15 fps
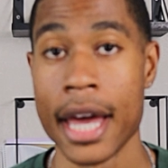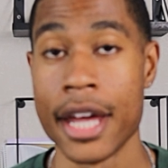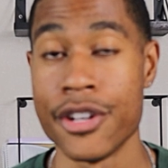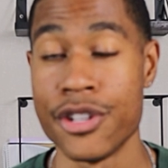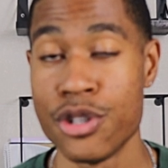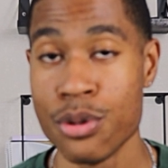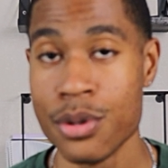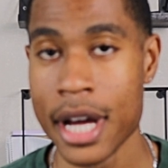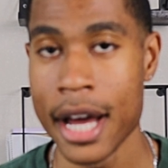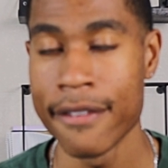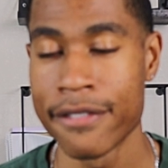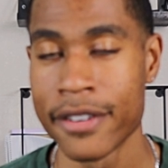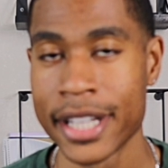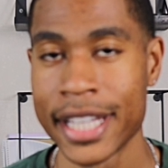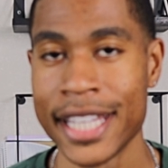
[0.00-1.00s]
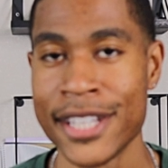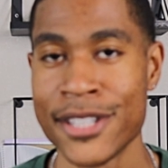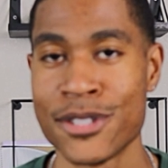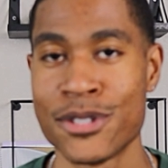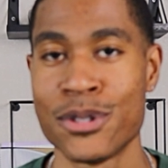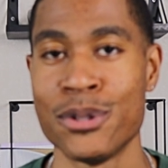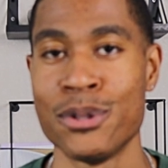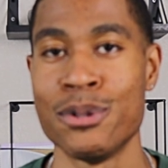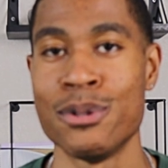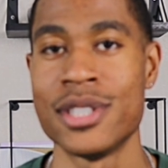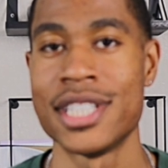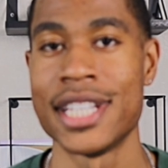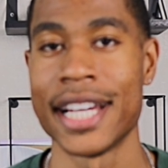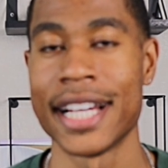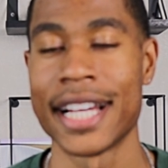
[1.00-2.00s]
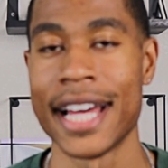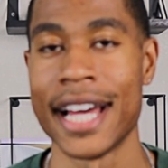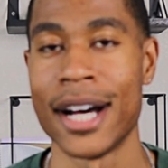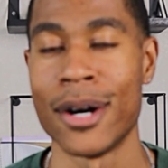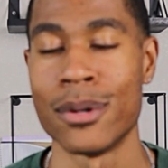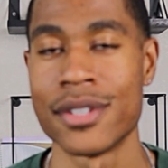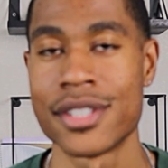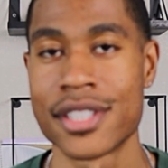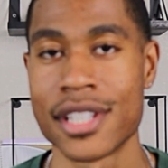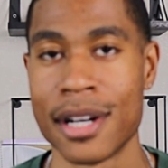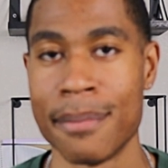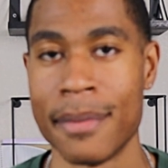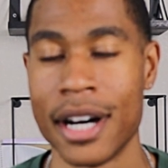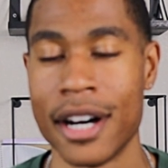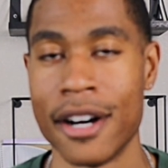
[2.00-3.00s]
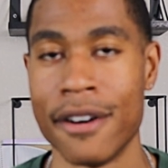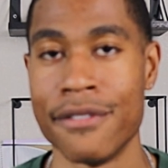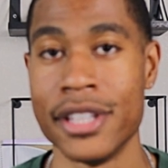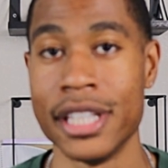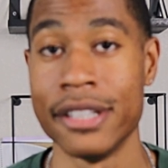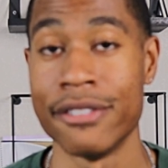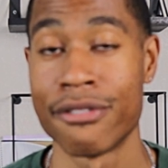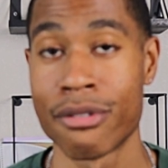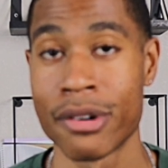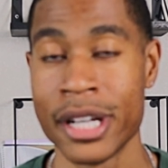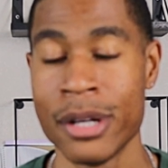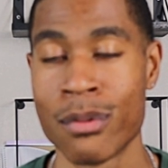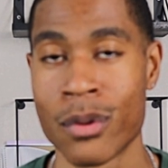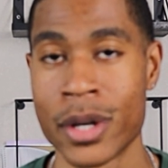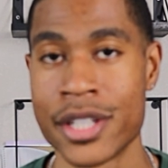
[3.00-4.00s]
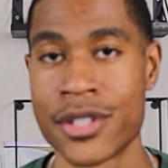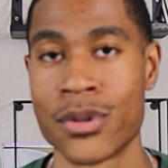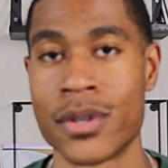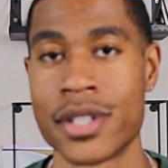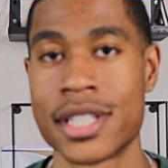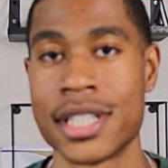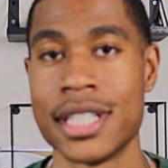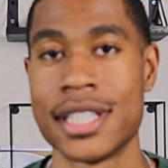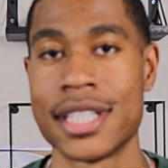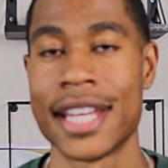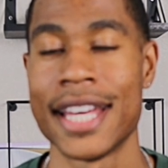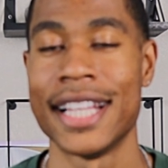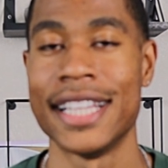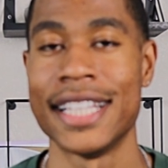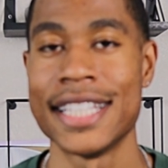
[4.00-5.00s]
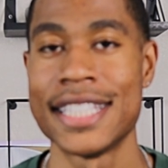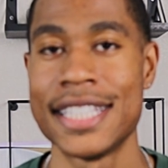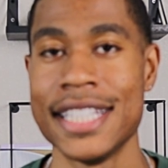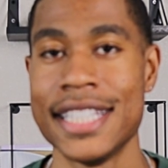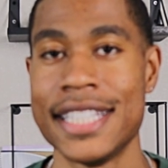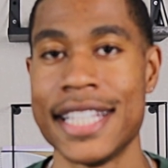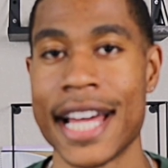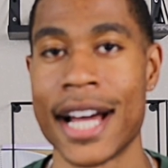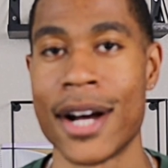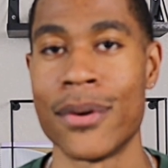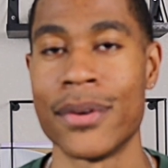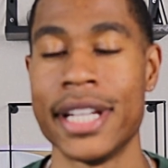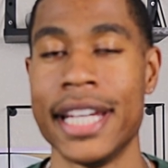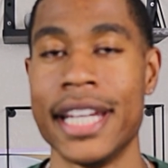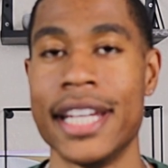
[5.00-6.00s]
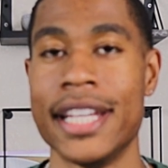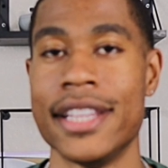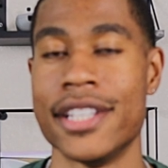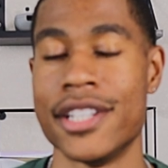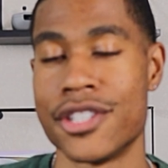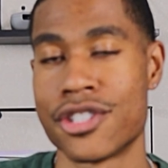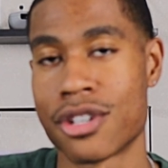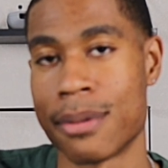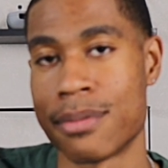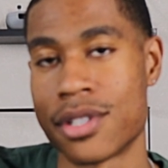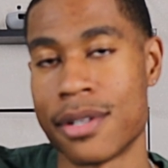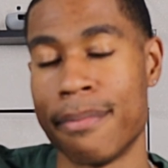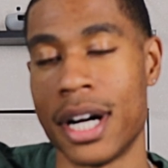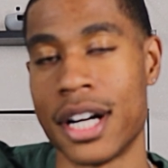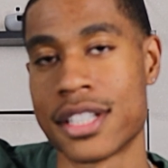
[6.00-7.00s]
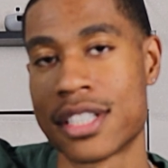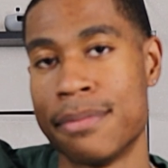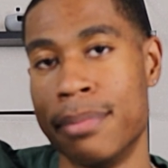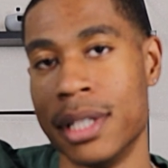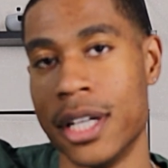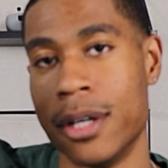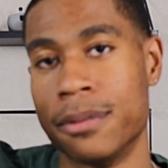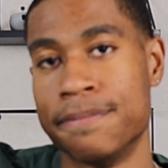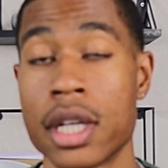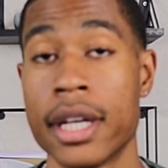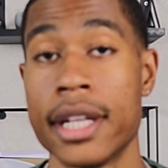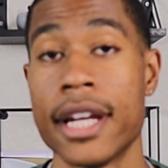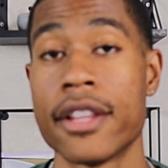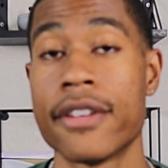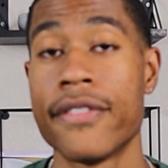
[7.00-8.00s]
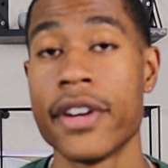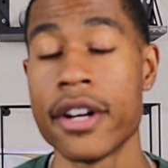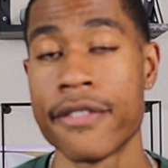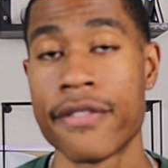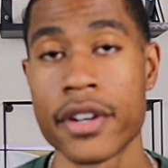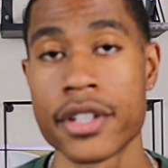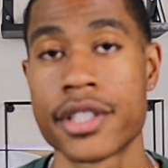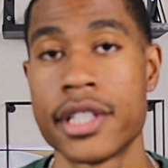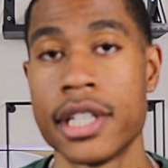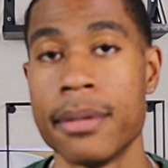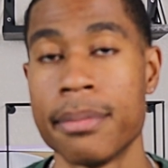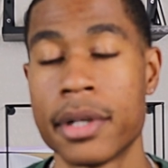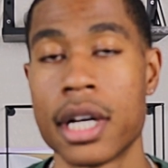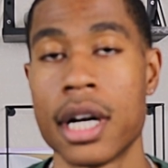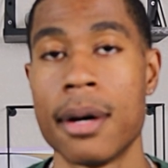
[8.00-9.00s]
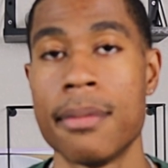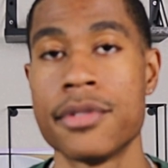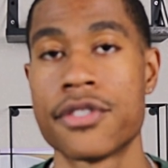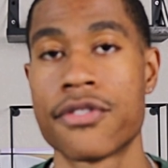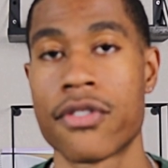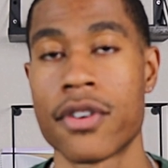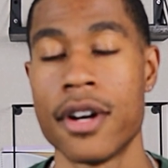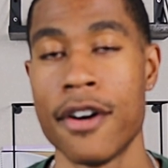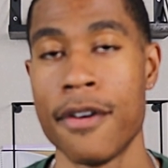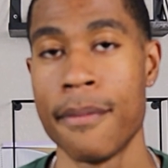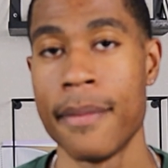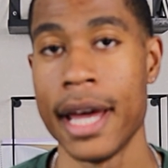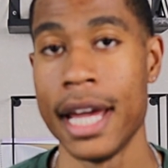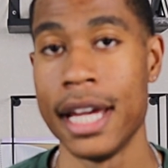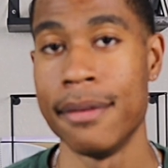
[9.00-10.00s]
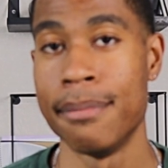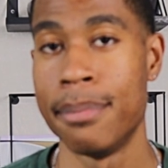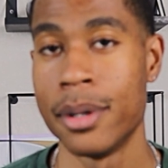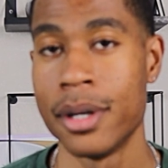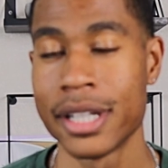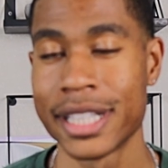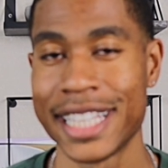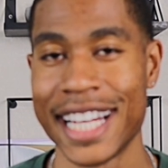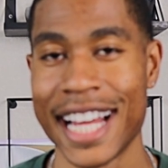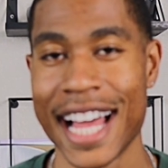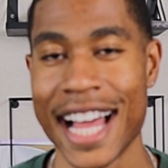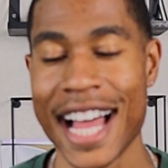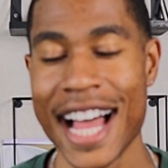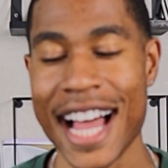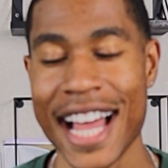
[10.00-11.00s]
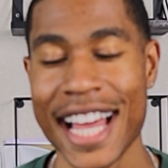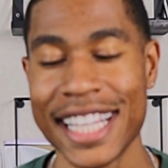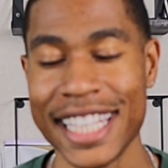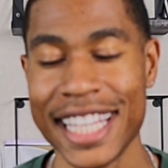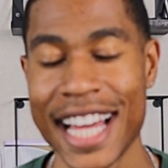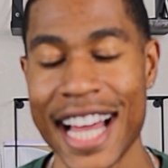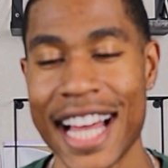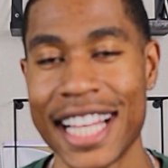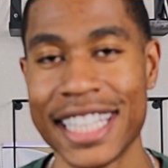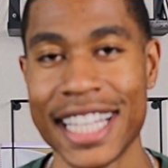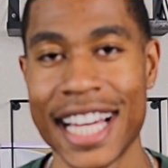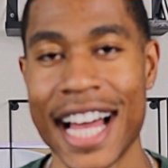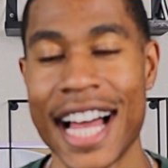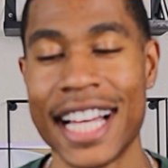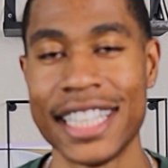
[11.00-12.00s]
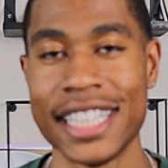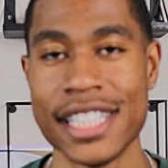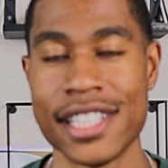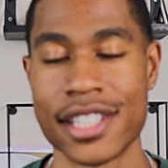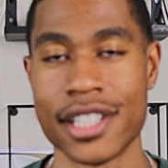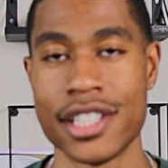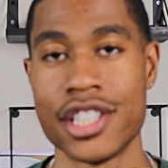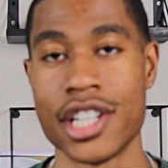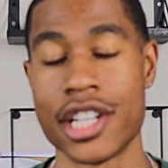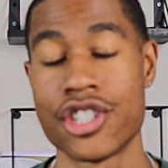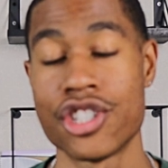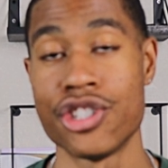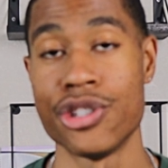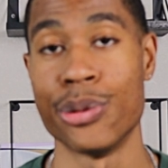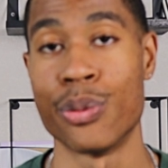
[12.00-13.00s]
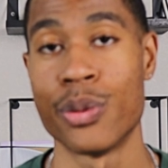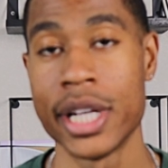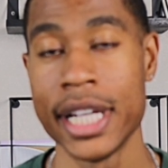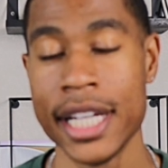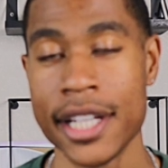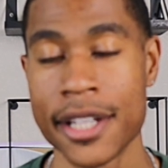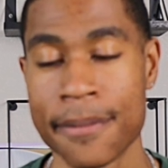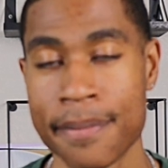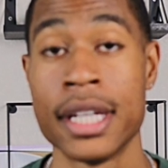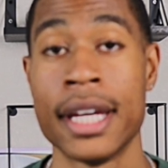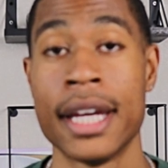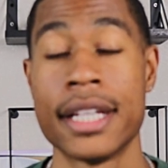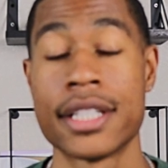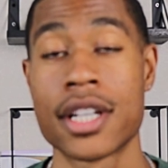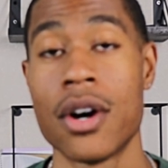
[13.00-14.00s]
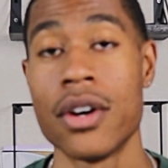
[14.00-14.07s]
And do not forget to check out some of the free resources listed down in the description box below. Now, the very first tip comes from a book that I highly, highly, highly suggest you read. It's